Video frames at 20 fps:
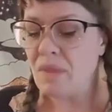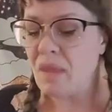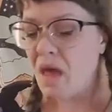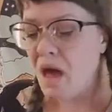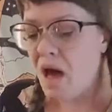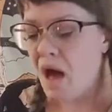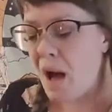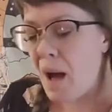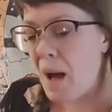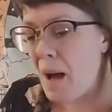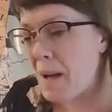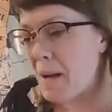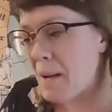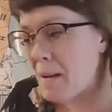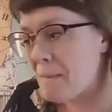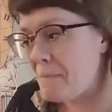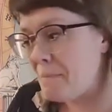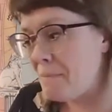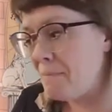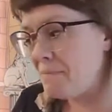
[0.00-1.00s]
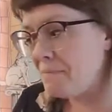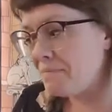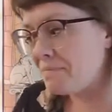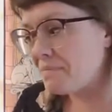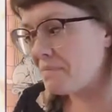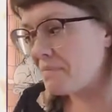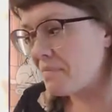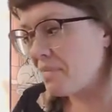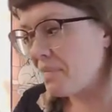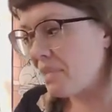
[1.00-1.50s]

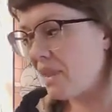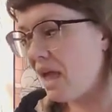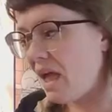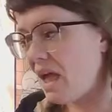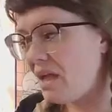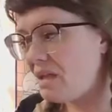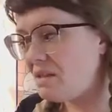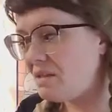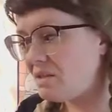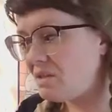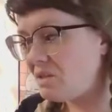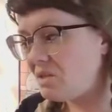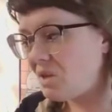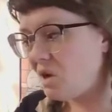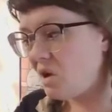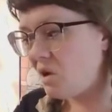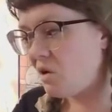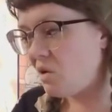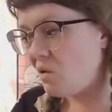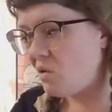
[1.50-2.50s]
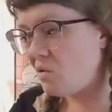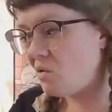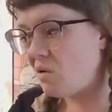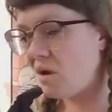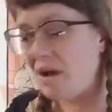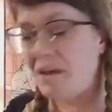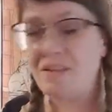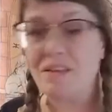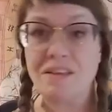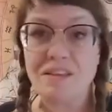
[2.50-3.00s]
And so
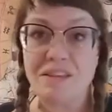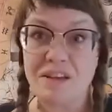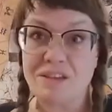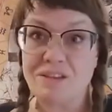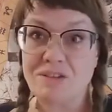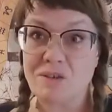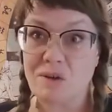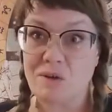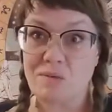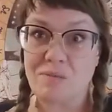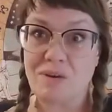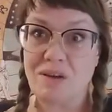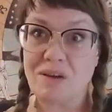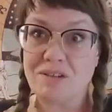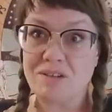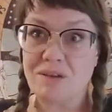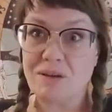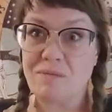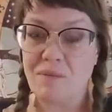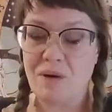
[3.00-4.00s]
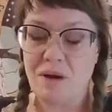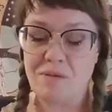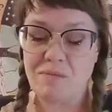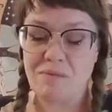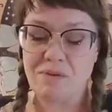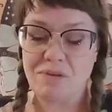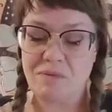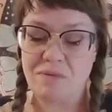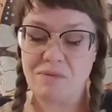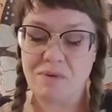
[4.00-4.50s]
I think that's good because I'm a
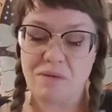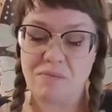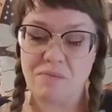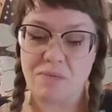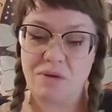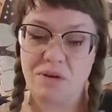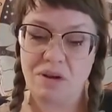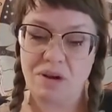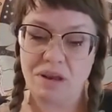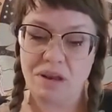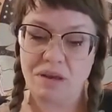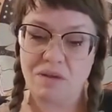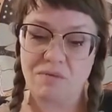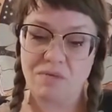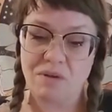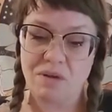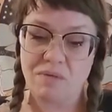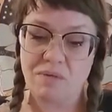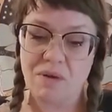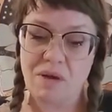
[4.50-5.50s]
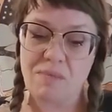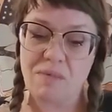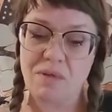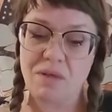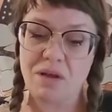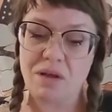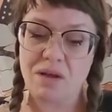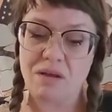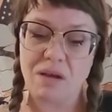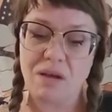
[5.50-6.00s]
Gemini moon and I can really ramble
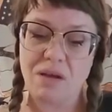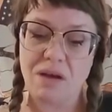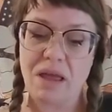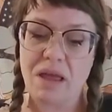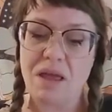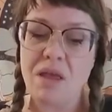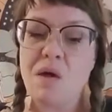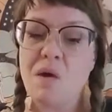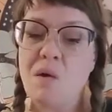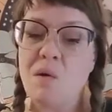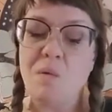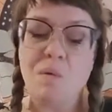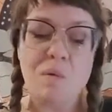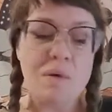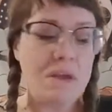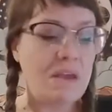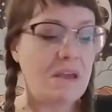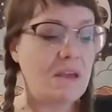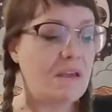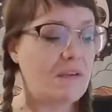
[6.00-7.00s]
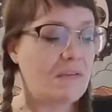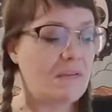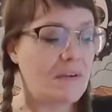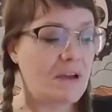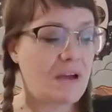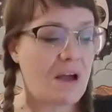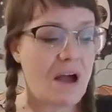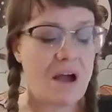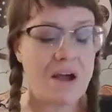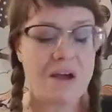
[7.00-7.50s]
on. Okay, we've
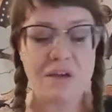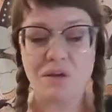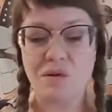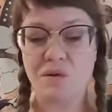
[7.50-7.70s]
got your